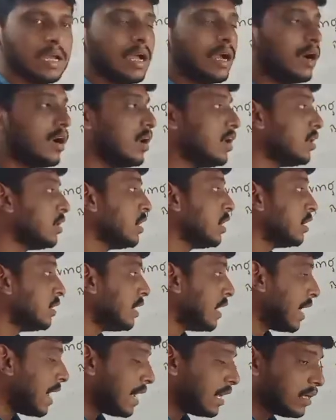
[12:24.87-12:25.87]
or the
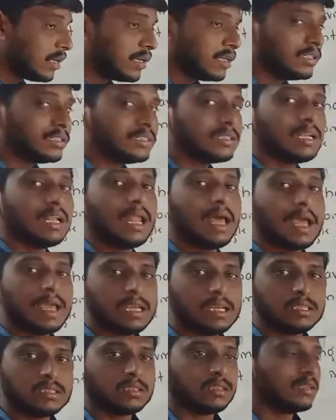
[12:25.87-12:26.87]
angles
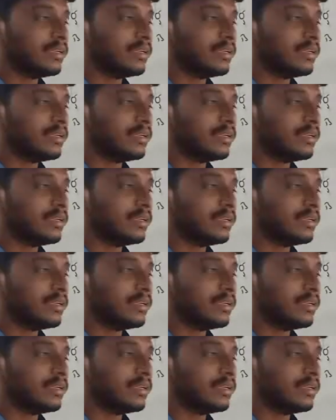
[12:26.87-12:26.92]
lies